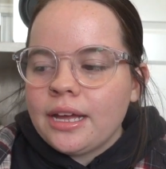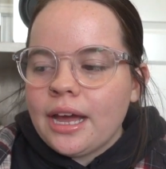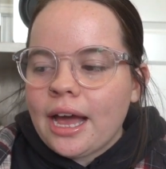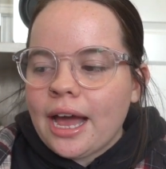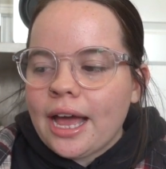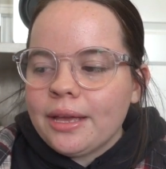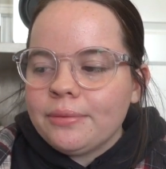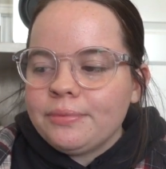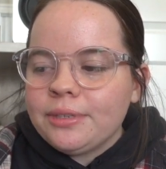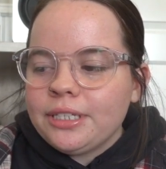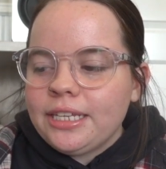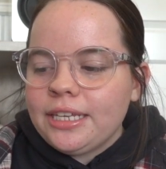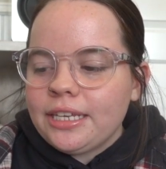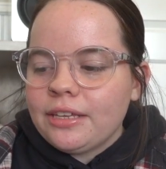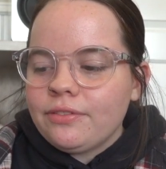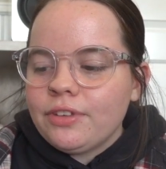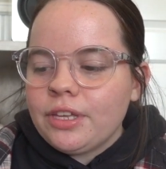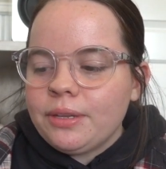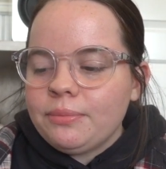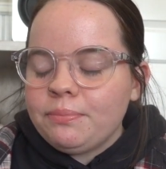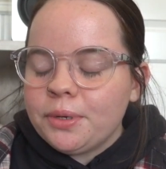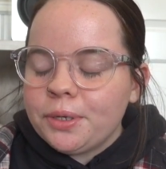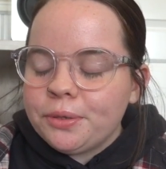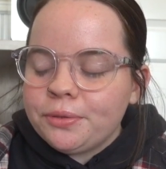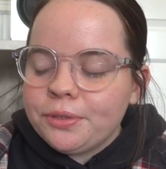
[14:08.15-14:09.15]
I would give
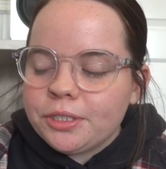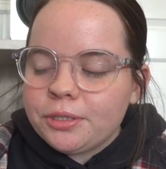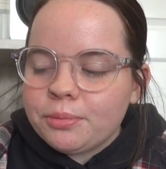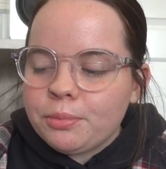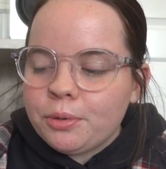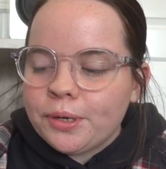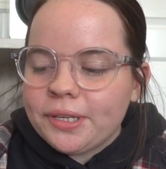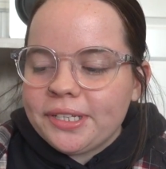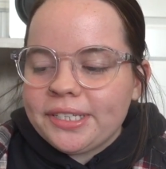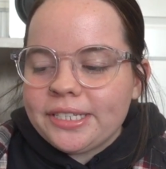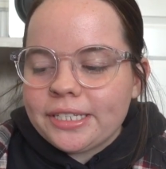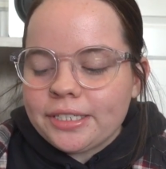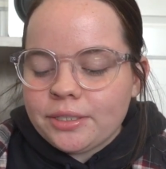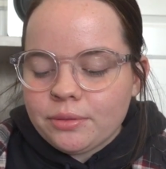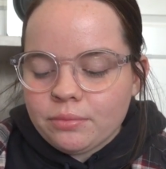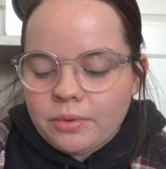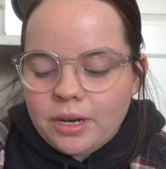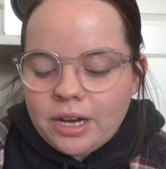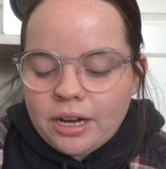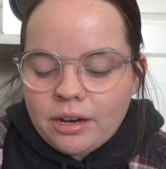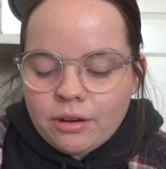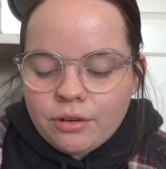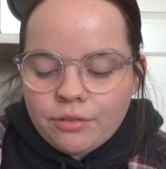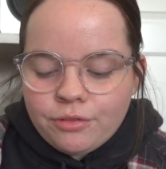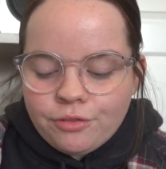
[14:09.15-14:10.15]
it bonus points as
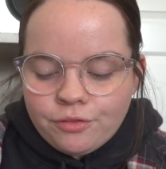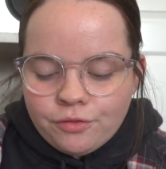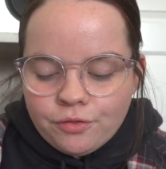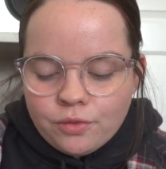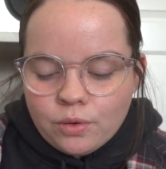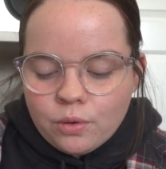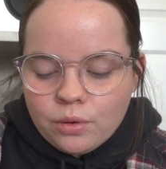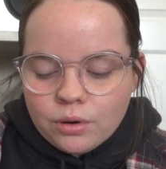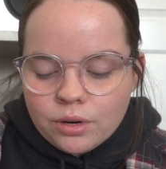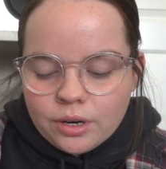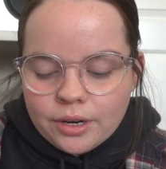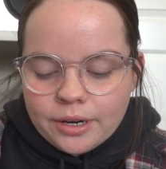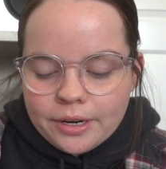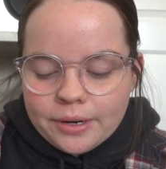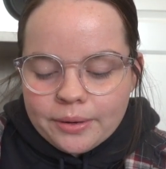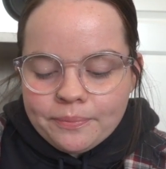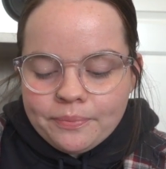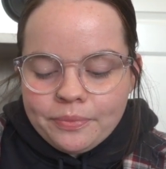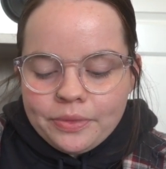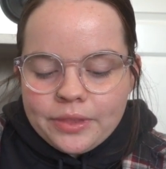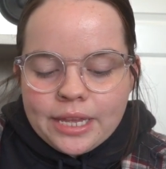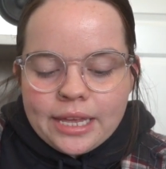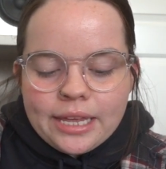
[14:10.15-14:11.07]
well for